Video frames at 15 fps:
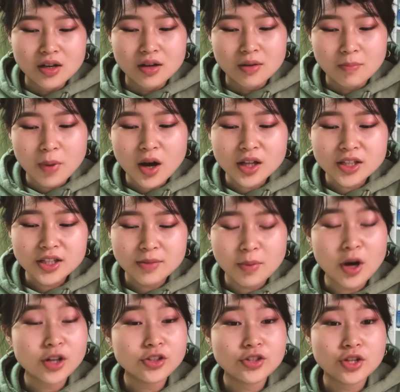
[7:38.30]

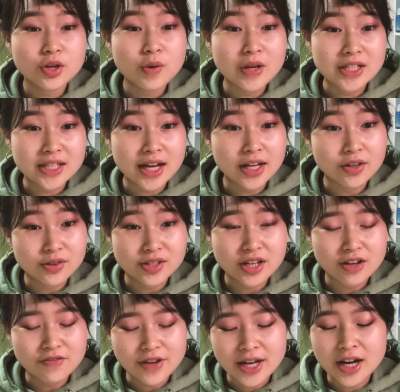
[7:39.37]
Part two is titled
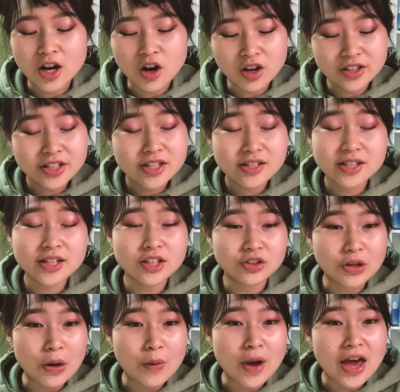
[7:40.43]
Self, and I honestly
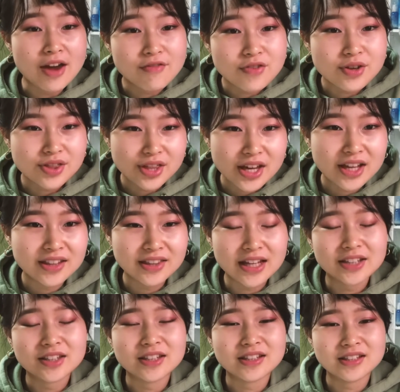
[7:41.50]
know everything that
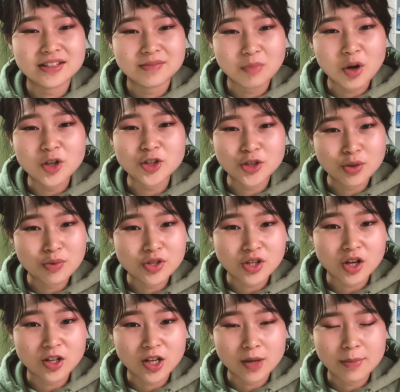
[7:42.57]
part two is
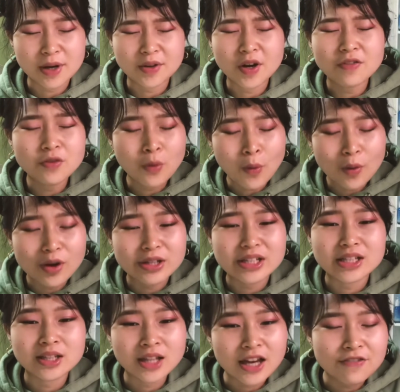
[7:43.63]
talking about. Of course,
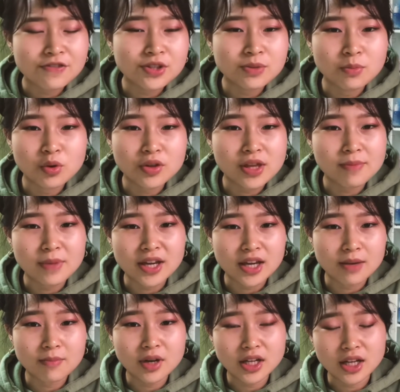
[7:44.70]
life is more than making
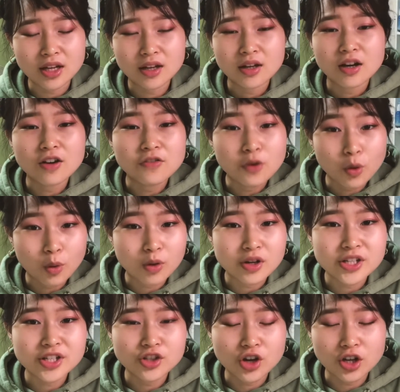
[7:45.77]
money. Of
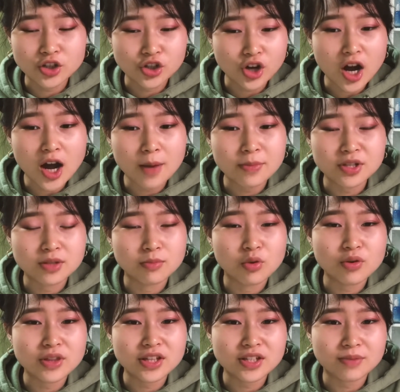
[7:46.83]
course, a job is more
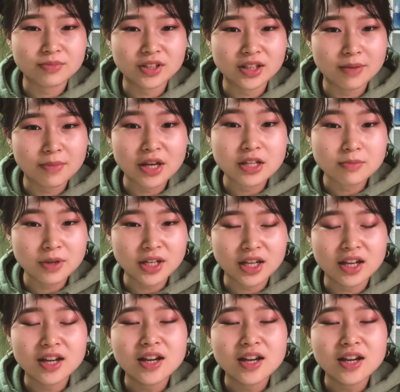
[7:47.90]
than something that makes money.